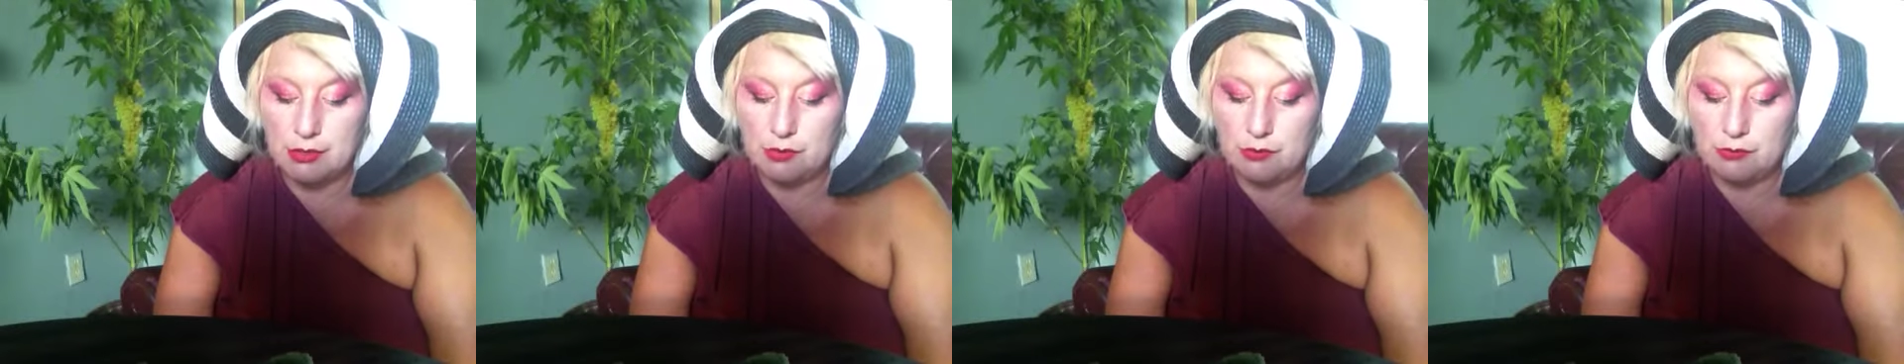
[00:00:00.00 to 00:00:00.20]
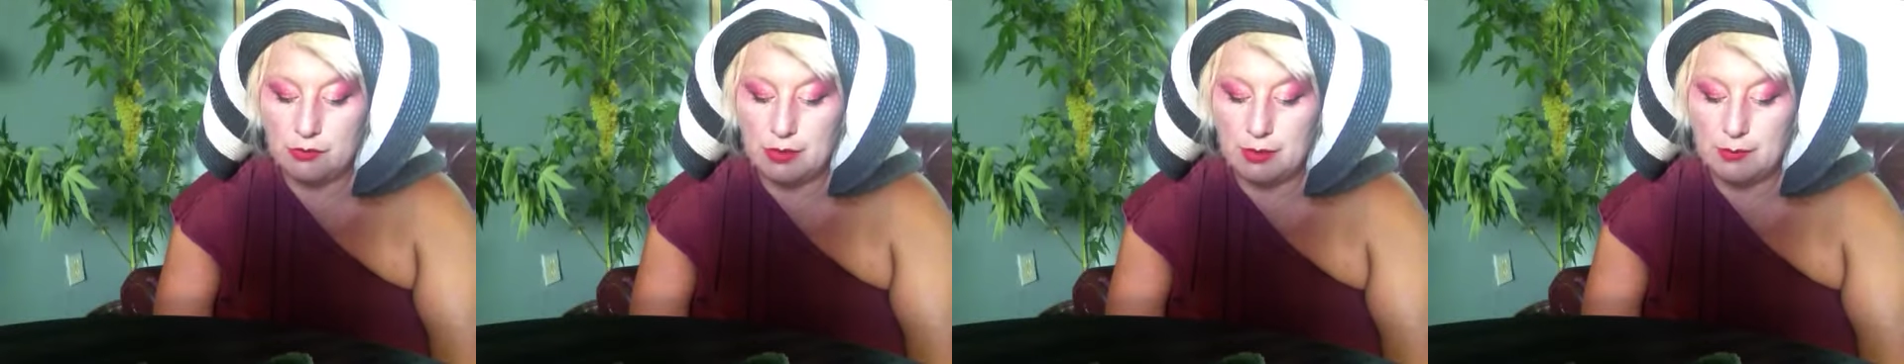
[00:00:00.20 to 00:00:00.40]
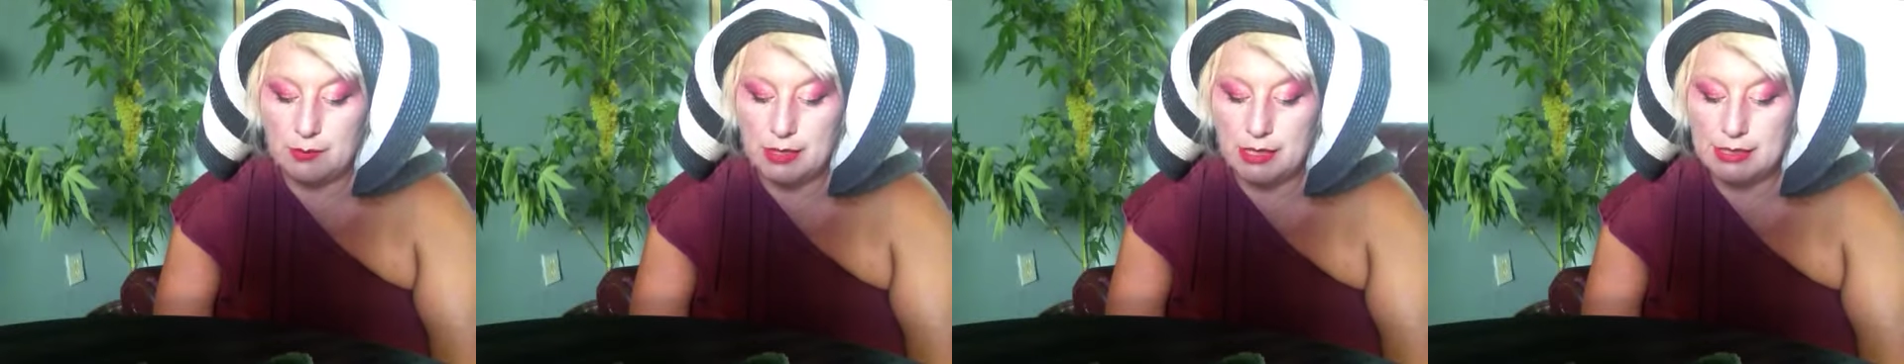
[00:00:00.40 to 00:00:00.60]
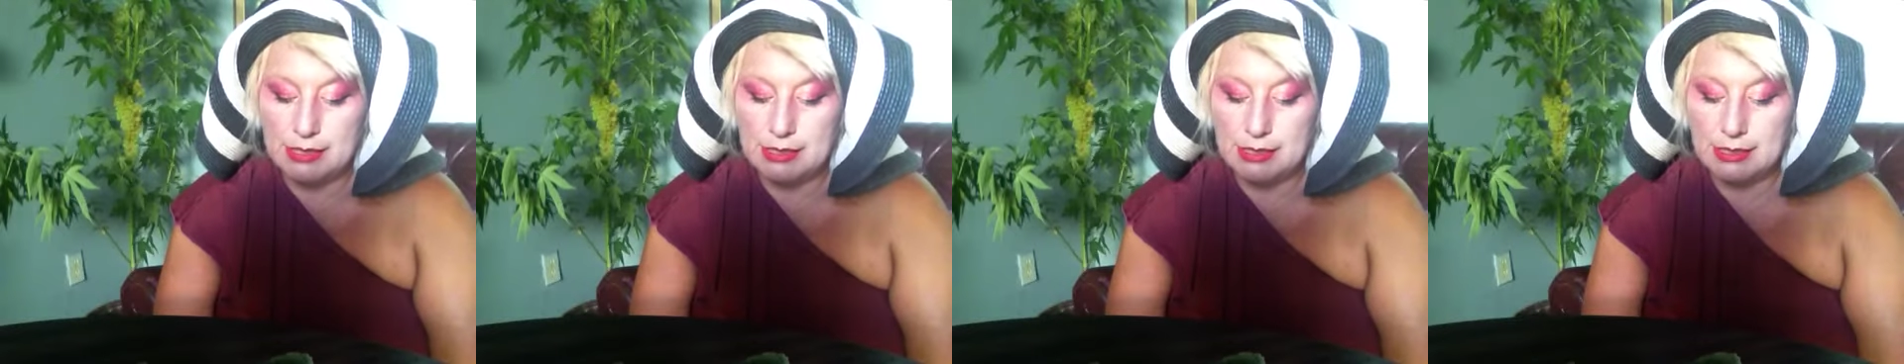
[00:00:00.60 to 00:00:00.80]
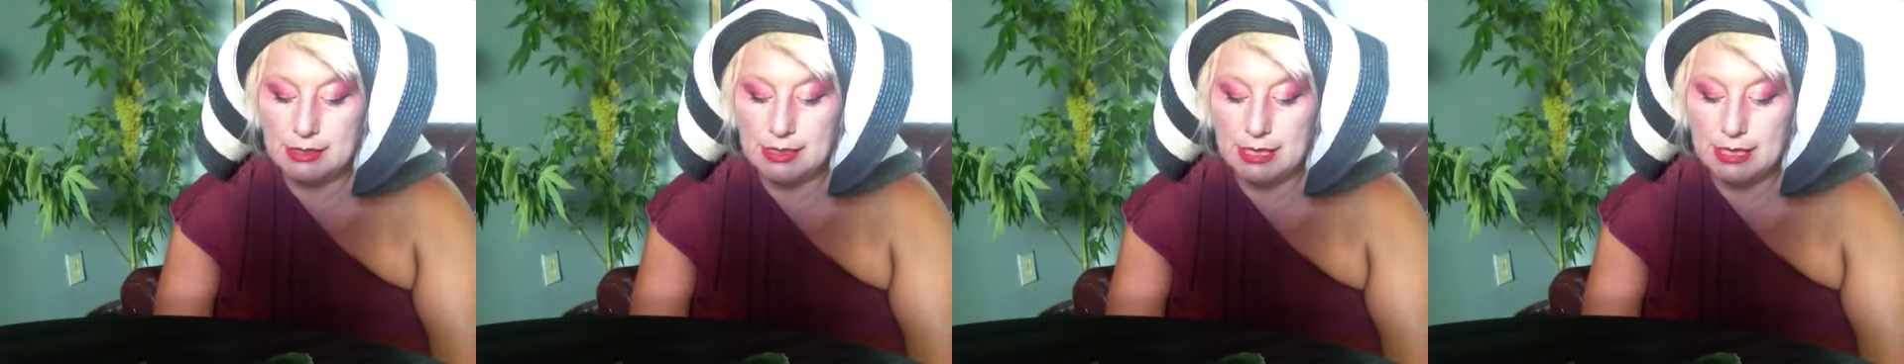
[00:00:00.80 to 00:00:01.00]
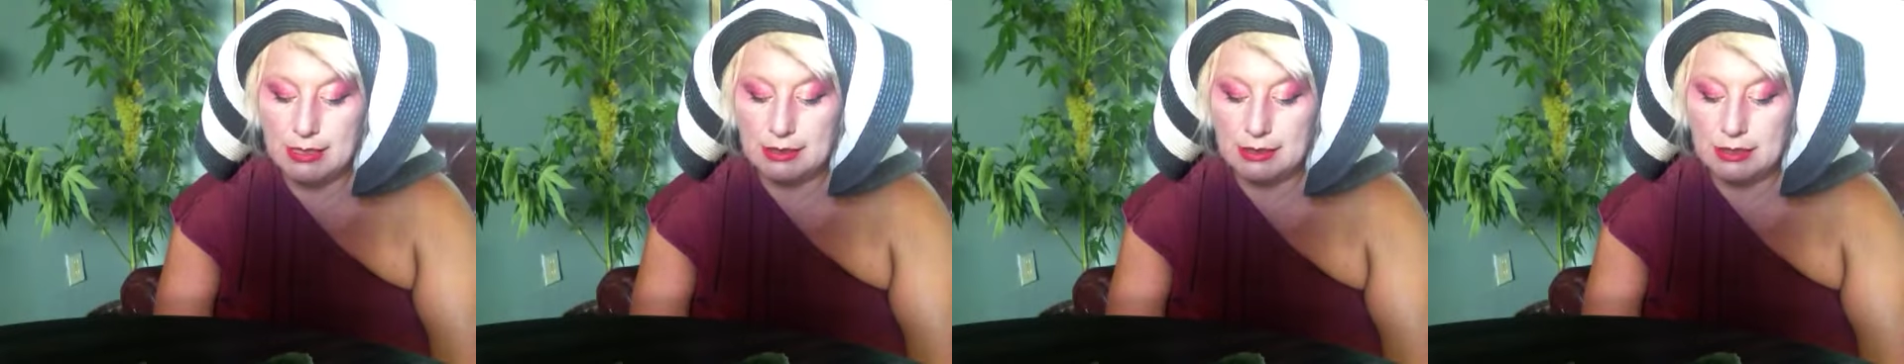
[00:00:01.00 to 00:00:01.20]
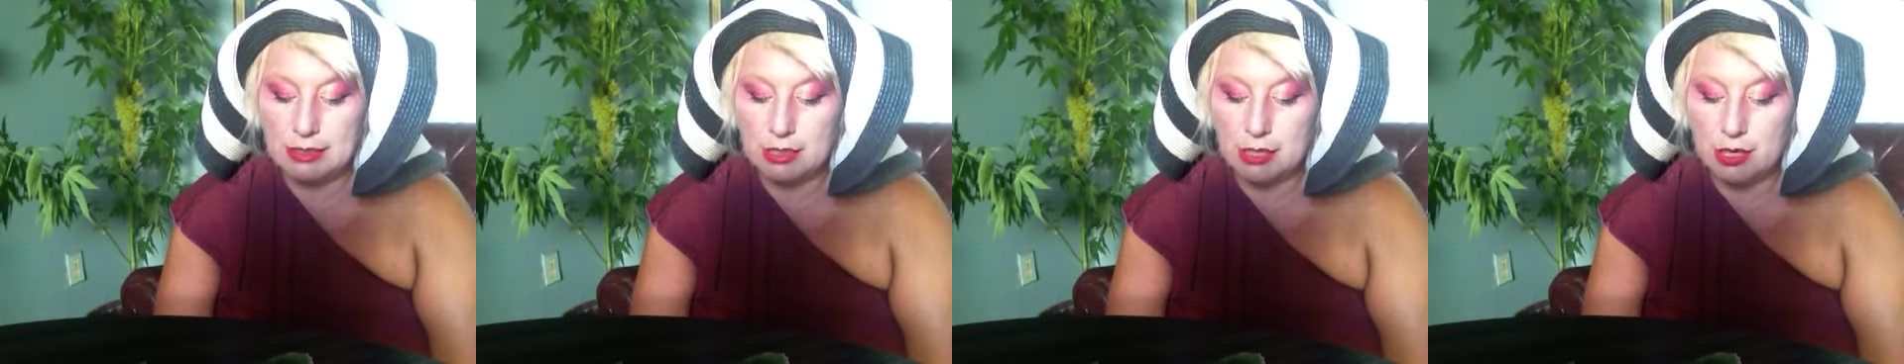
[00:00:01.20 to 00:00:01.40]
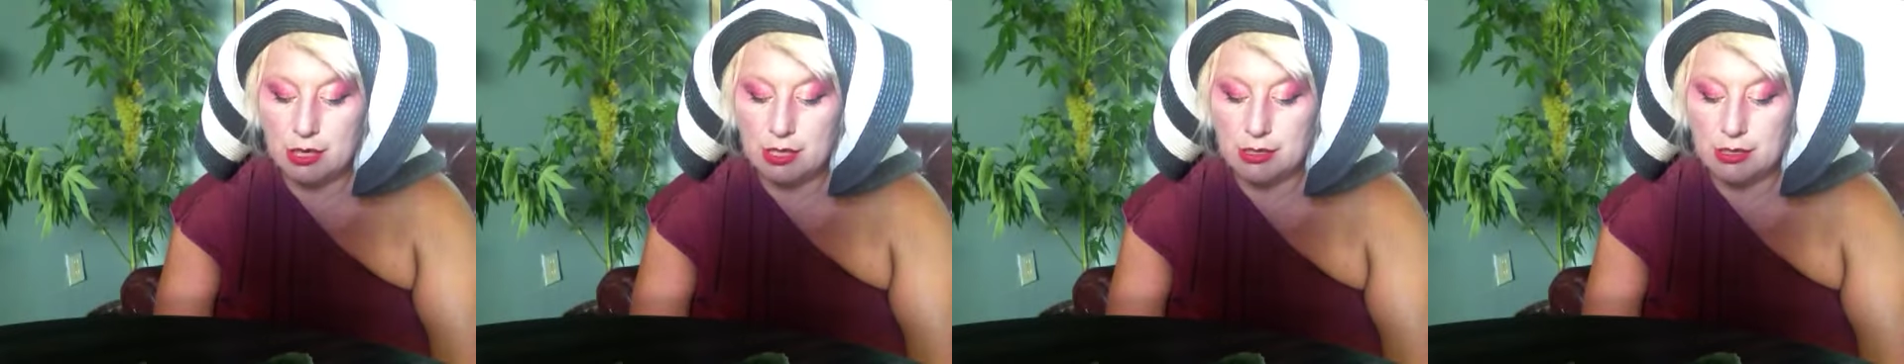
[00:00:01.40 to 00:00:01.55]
We must select the